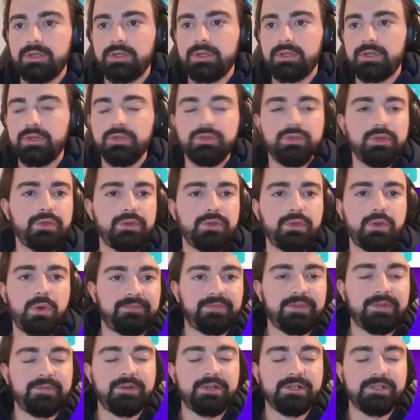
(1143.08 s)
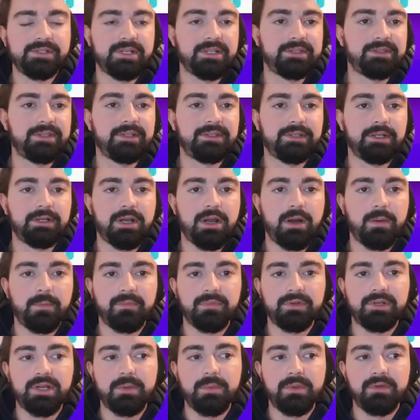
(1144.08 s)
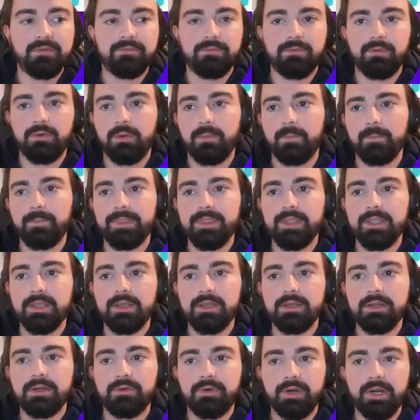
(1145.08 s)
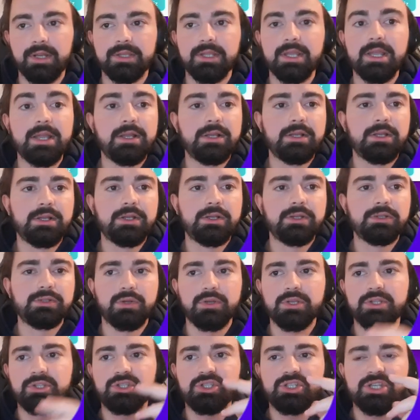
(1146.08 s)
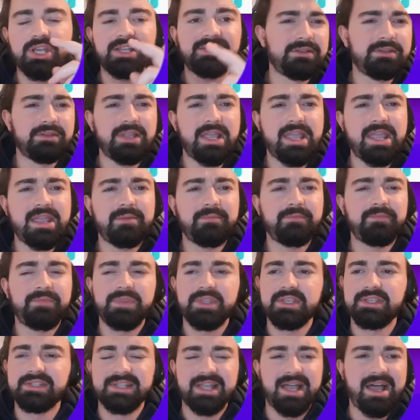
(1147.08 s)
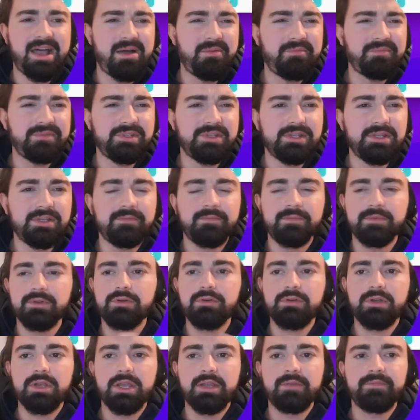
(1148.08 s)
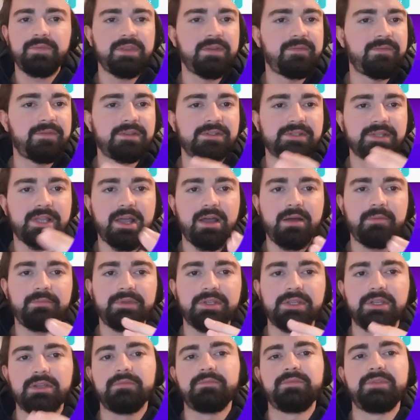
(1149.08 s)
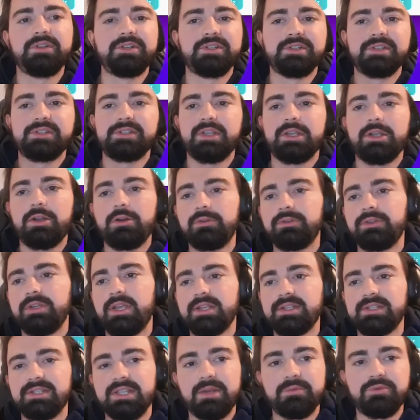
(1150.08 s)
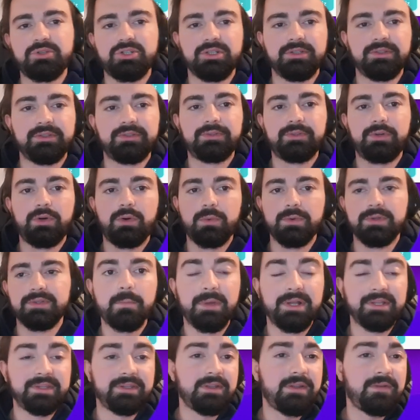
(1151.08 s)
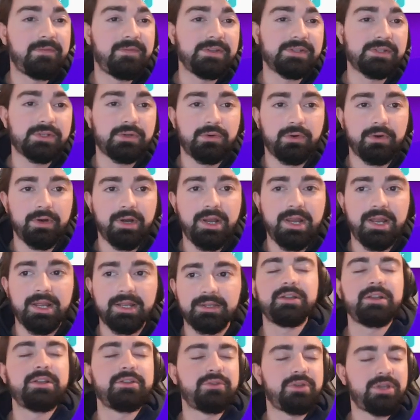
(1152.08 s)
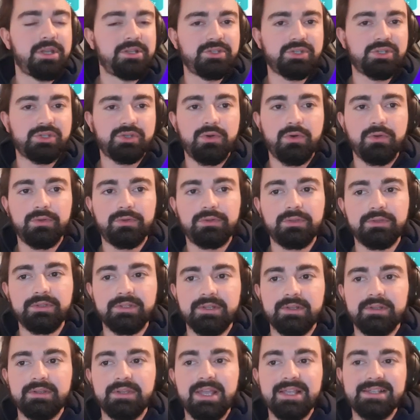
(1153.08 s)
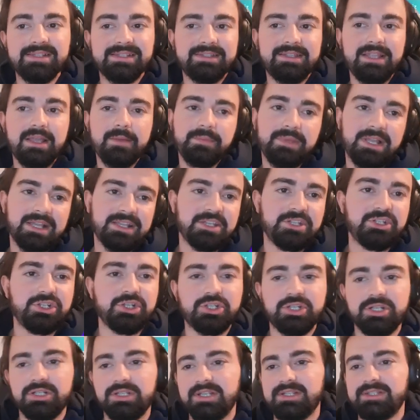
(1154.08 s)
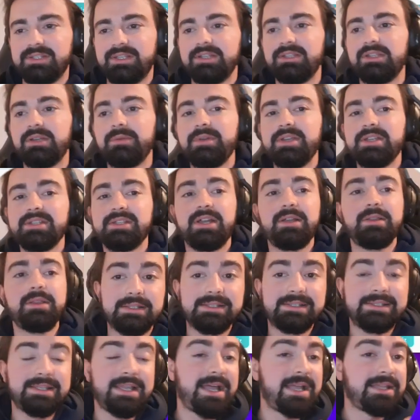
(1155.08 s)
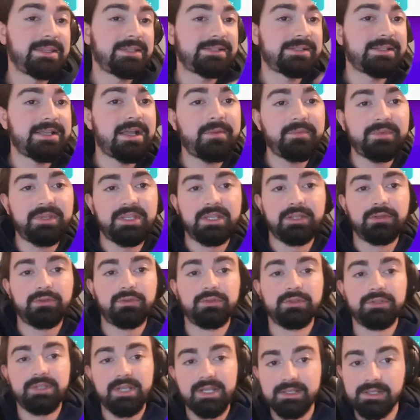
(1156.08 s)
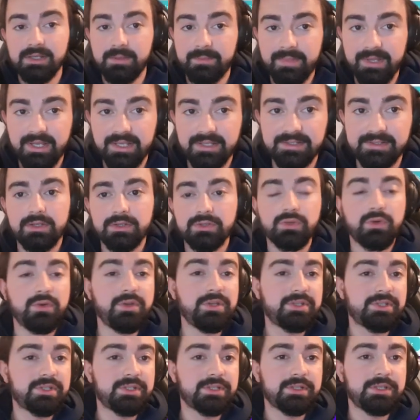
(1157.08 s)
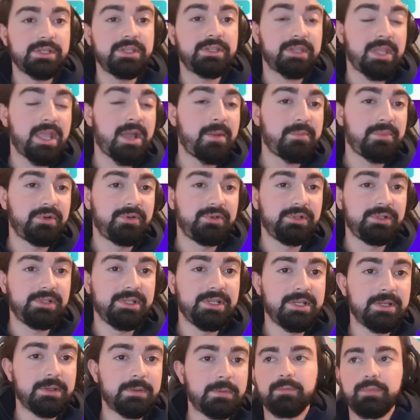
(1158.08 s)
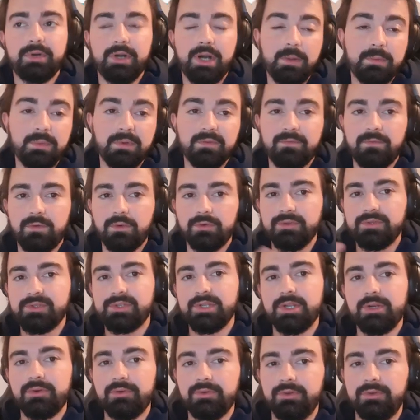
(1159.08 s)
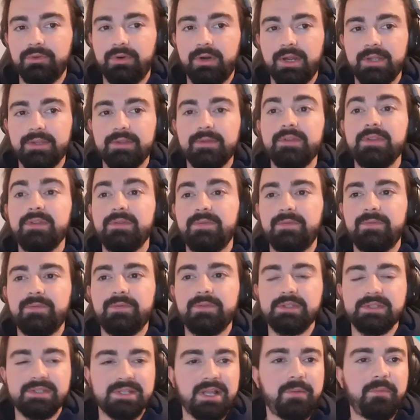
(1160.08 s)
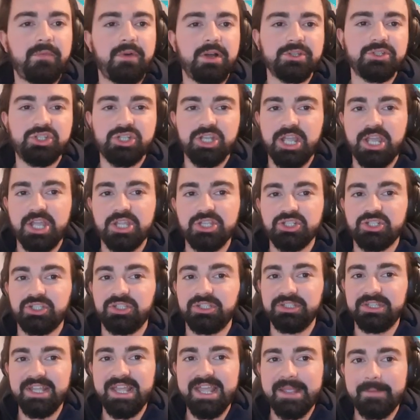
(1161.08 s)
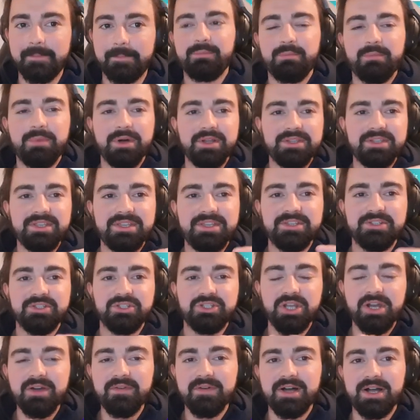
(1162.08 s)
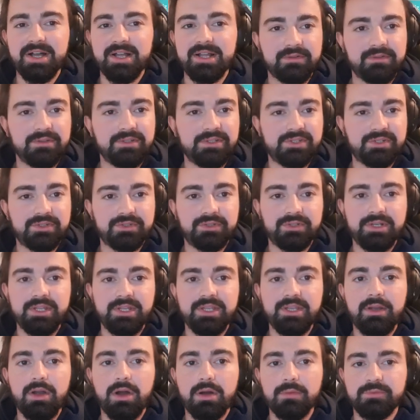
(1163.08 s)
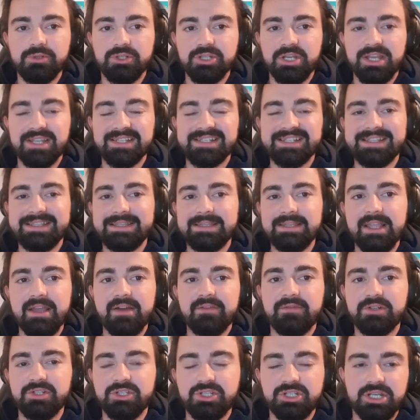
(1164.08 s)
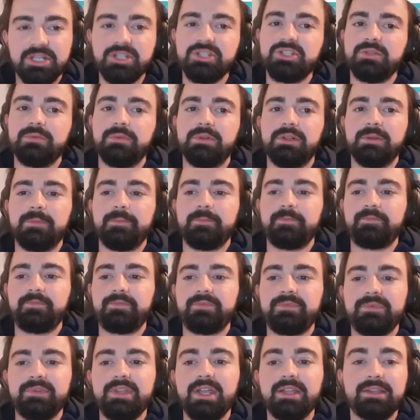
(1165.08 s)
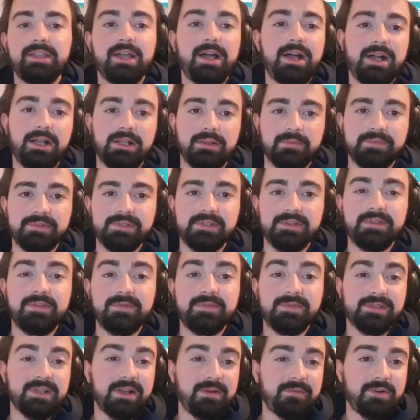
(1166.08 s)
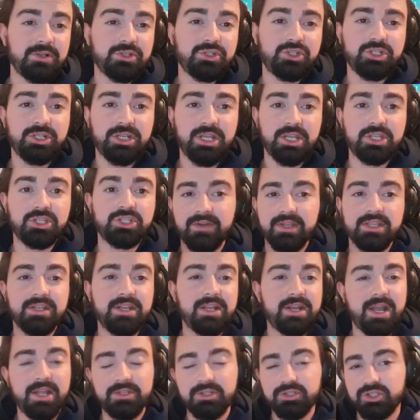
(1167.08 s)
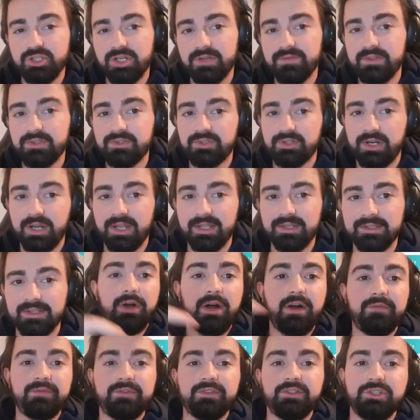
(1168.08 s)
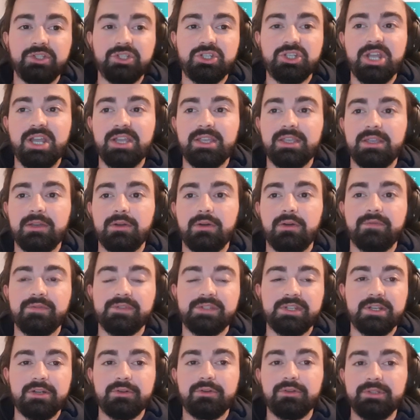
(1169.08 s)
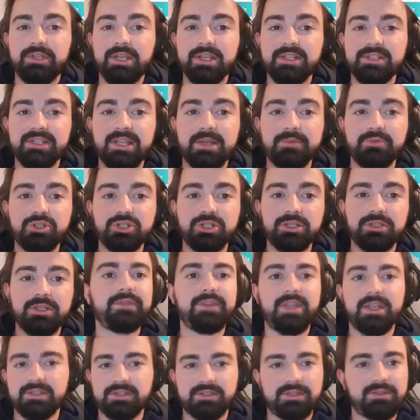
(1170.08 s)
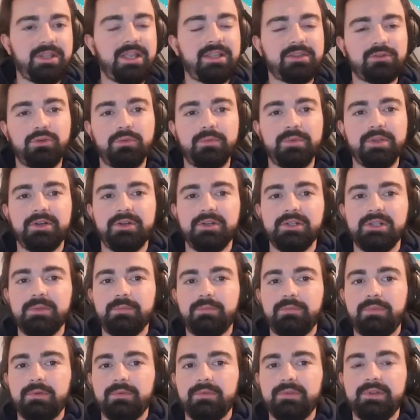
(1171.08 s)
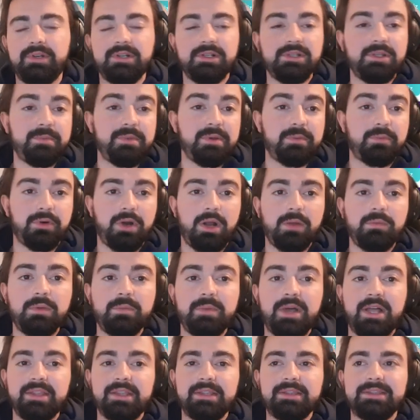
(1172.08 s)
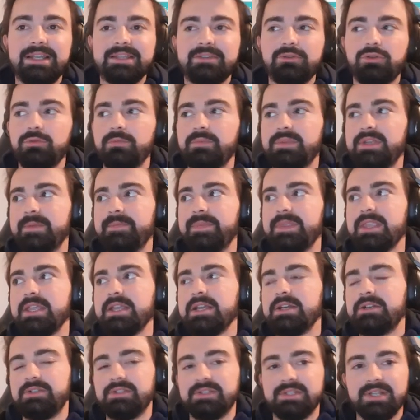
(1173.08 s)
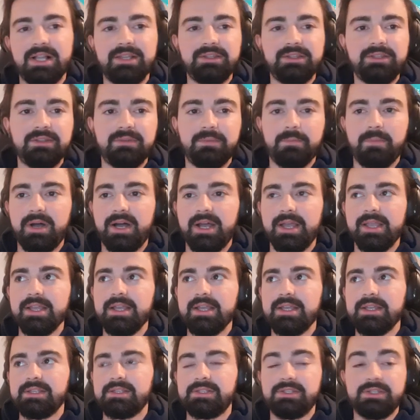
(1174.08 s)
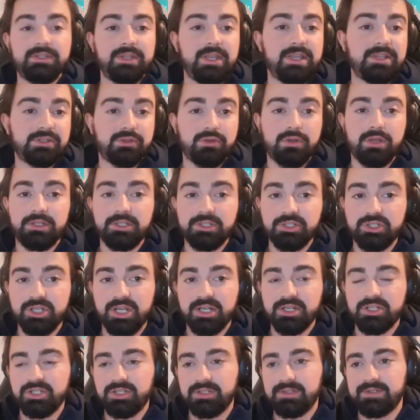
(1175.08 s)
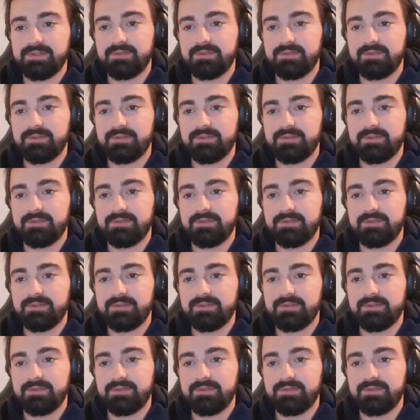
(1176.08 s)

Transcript: You don't know where is that data coming from, right? So it checks name is empty. Okay, if it's empty, there is a security exception, throw it. But if it's correct, you can just go to the next step, like initialize database, and send something to the database. So it can be really problem for the security, right, if someone changed the name. But in Java, the string objects never changeable. that helps. If someone changed in another Java thread after the checking of security exception, that could be a really big problem, and that could be resulted by SQL injections,